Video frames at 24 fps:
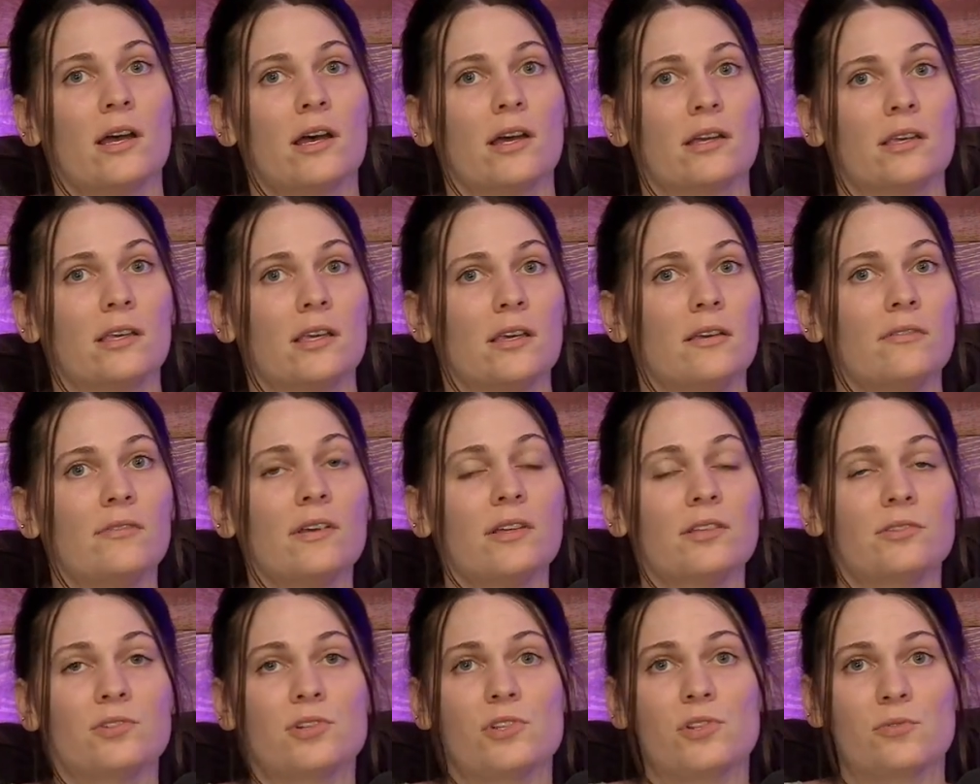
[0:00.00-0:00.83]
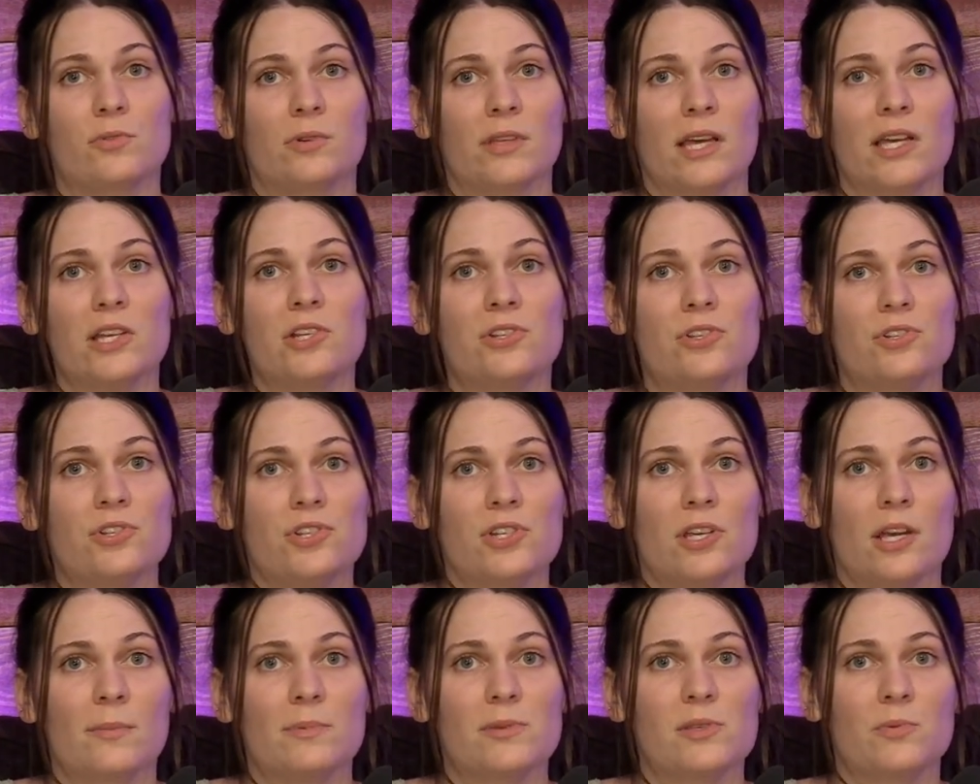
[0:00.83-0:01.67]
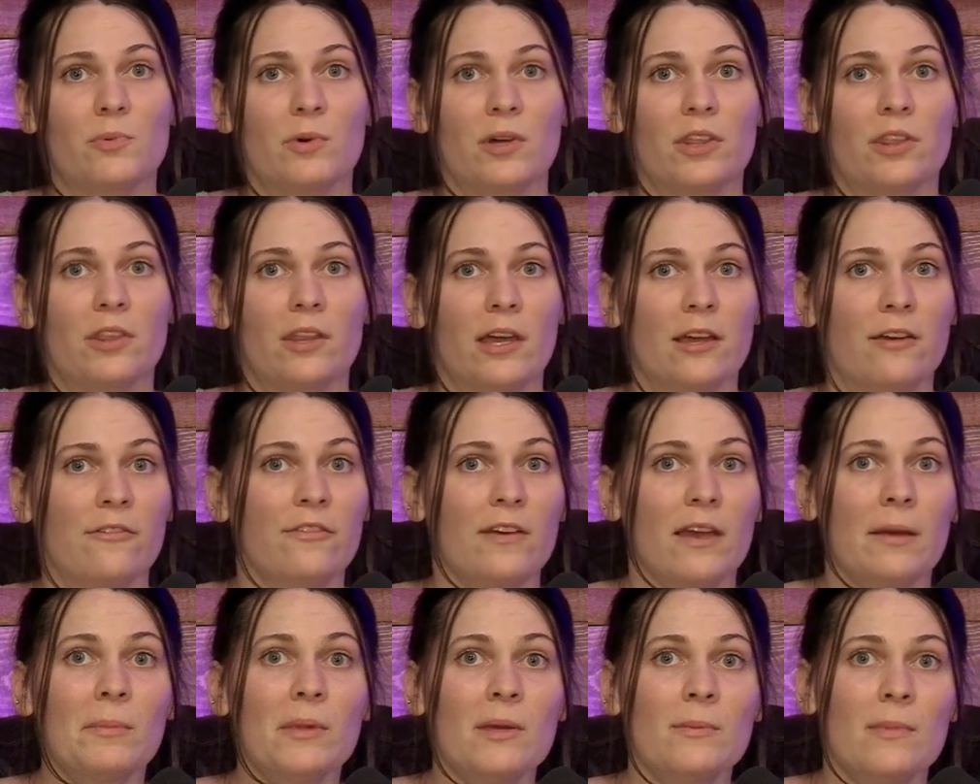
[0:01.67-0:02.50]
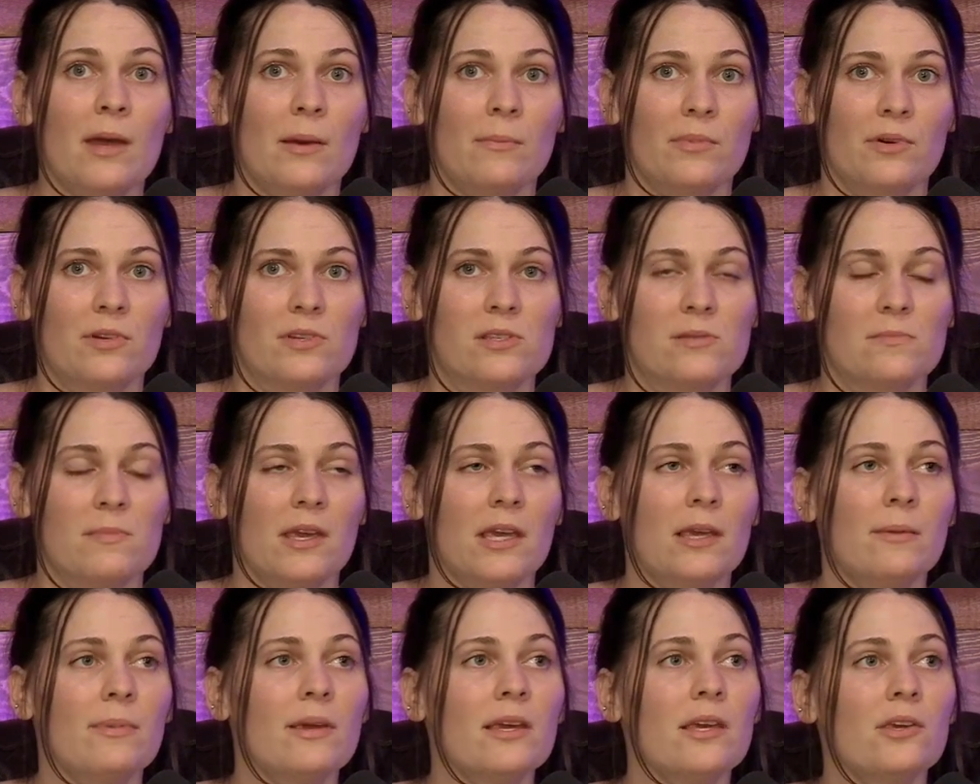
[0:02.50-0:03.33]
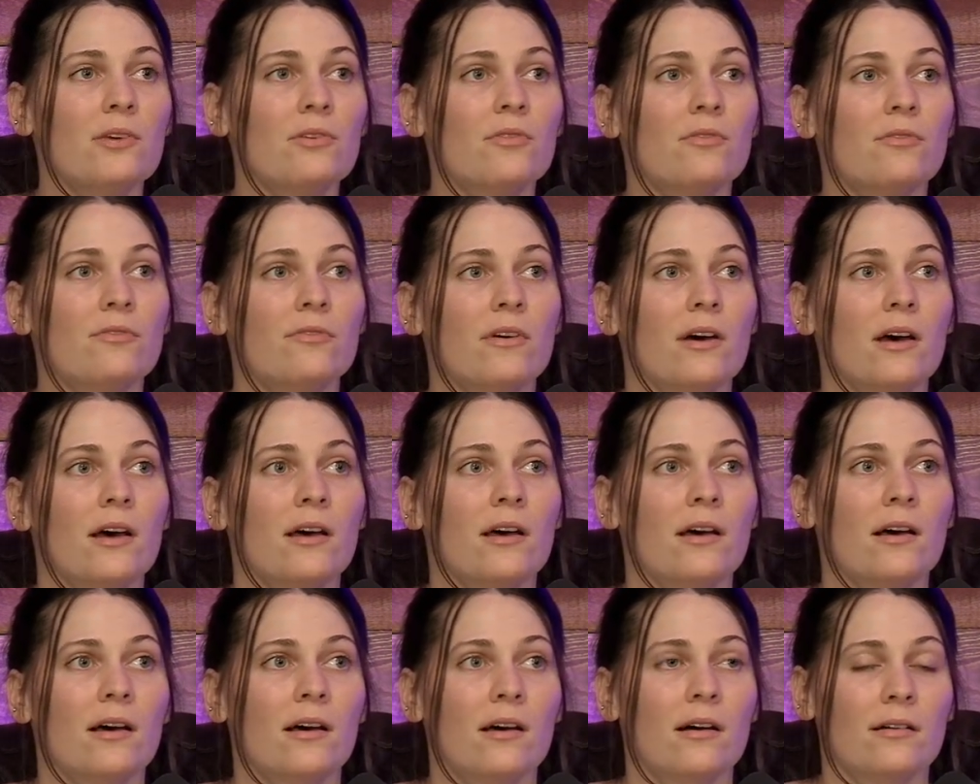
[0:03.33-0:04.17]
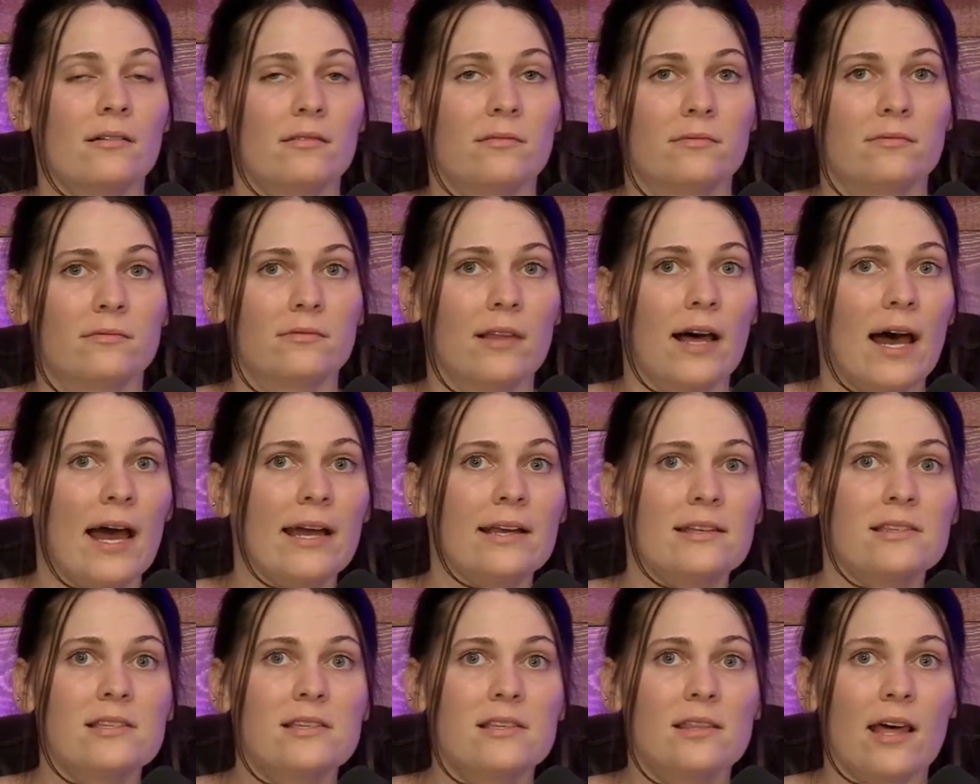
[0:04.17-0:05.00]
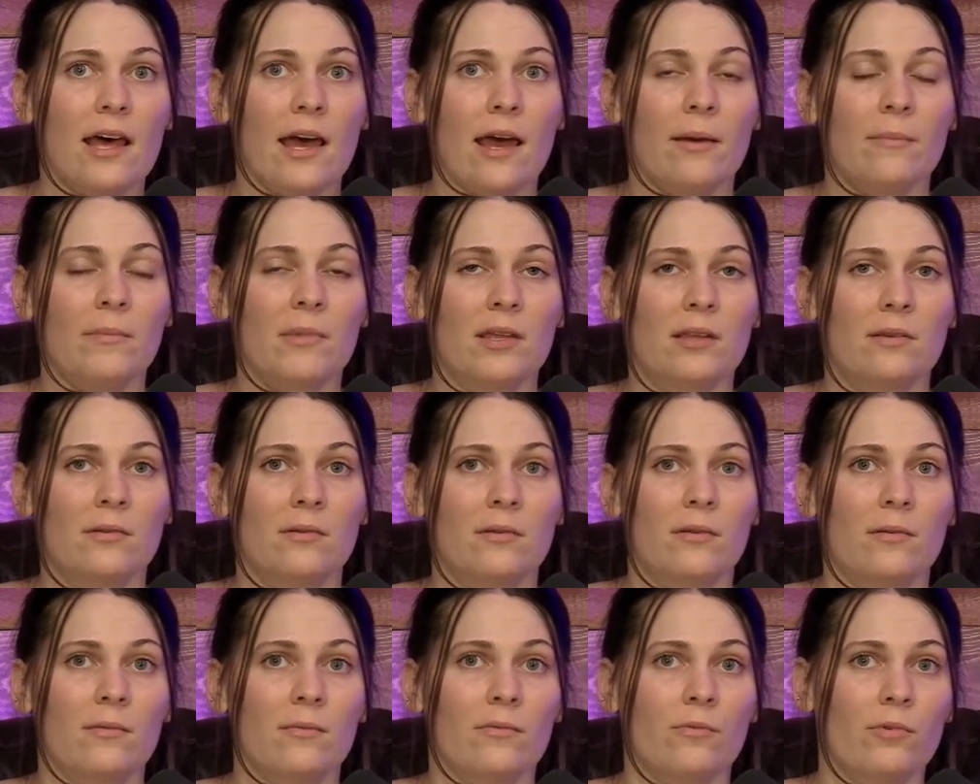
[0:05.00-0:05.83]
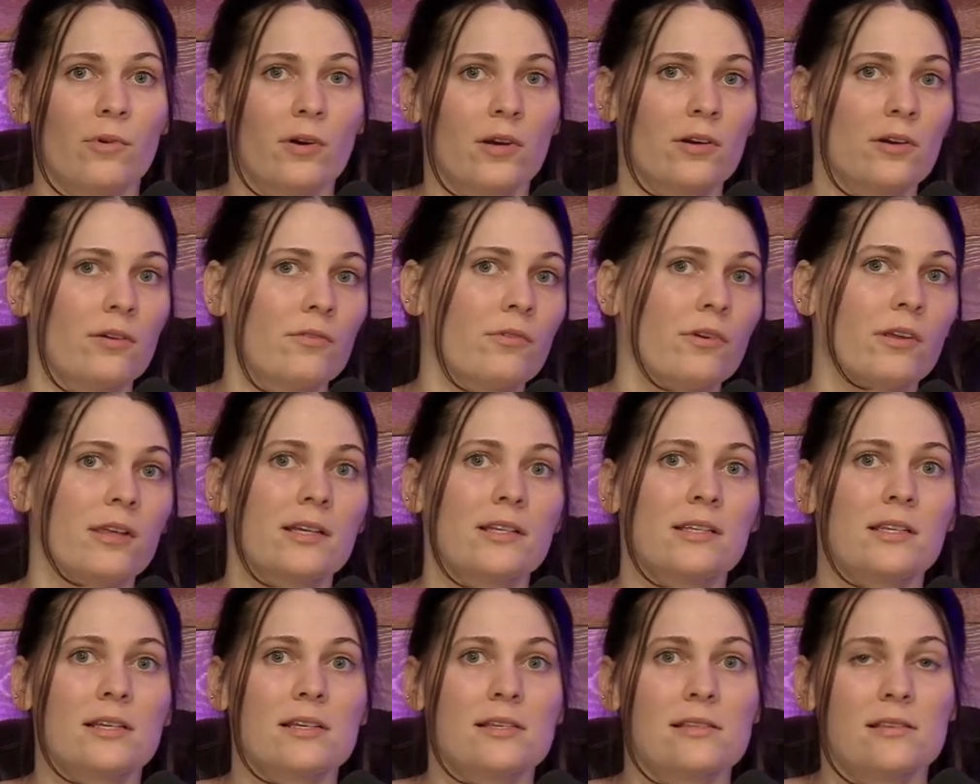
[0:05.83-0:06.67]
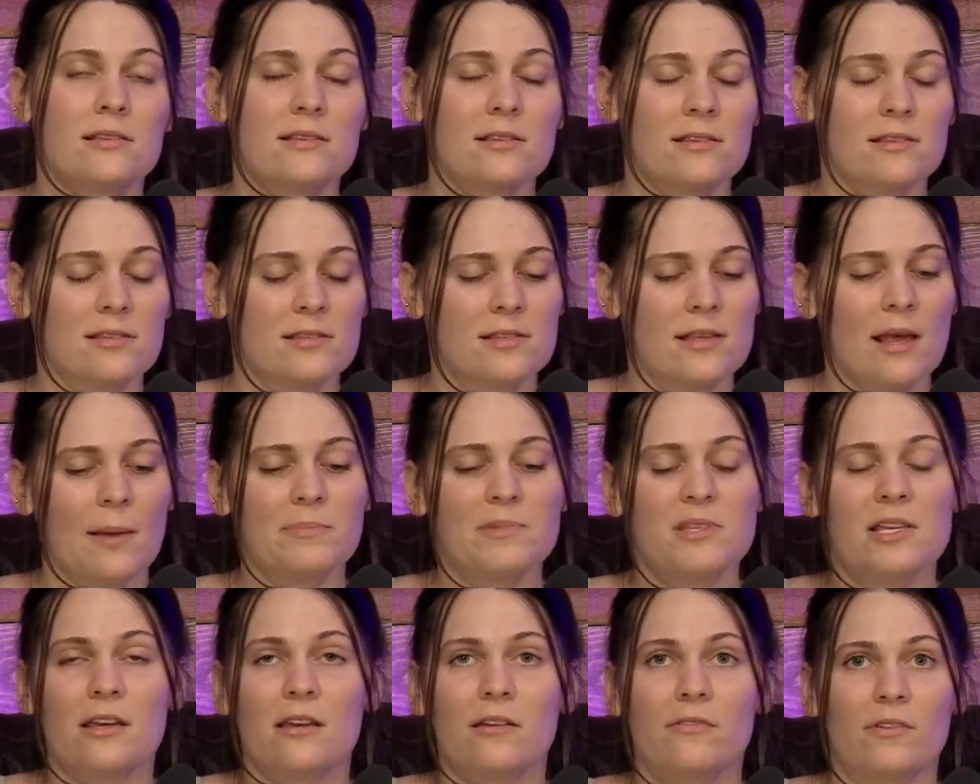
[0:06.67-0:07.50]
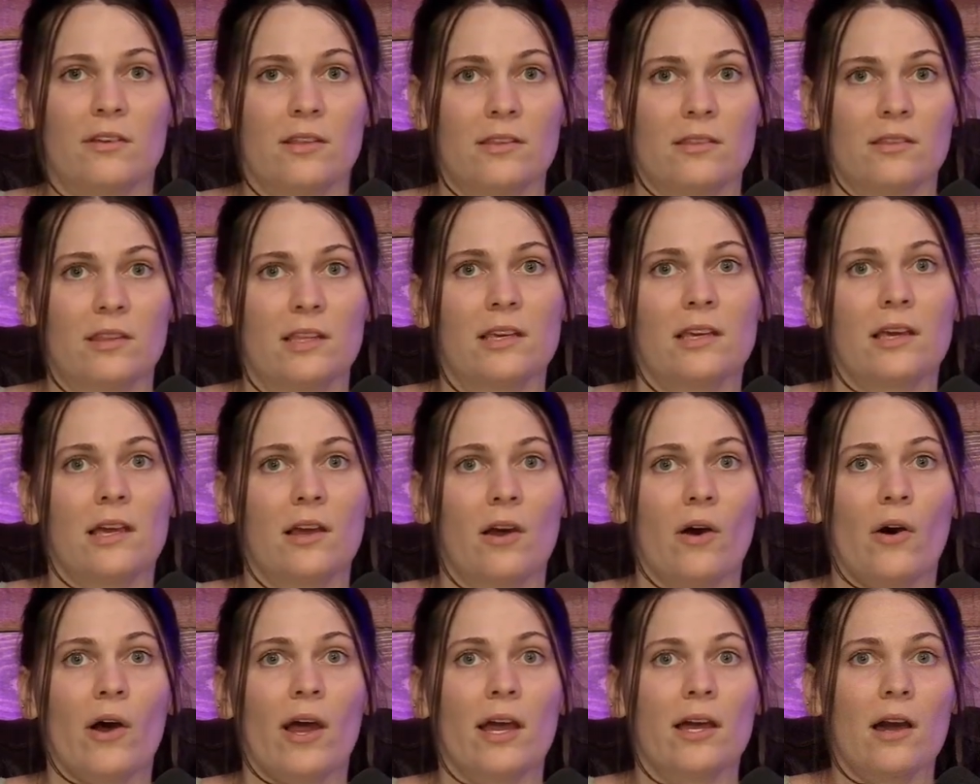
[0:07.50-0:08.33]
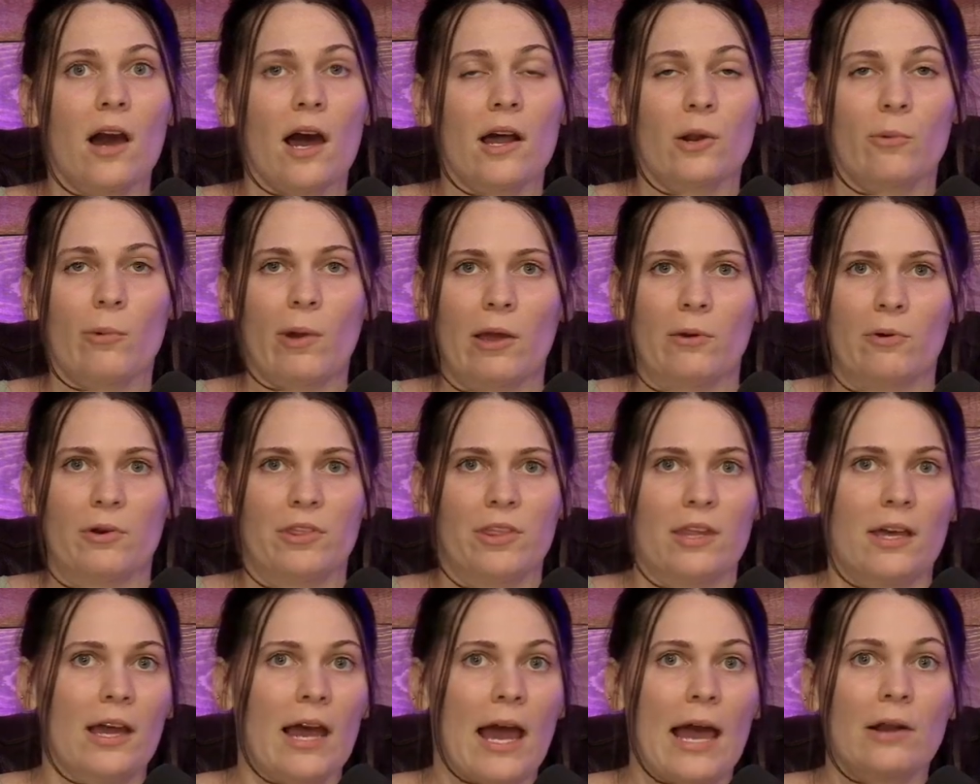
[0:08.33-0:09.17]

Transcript: even just relationships with like family members. Maybe you've lied to them and were really deceptive and thinking, oh, I got away with it.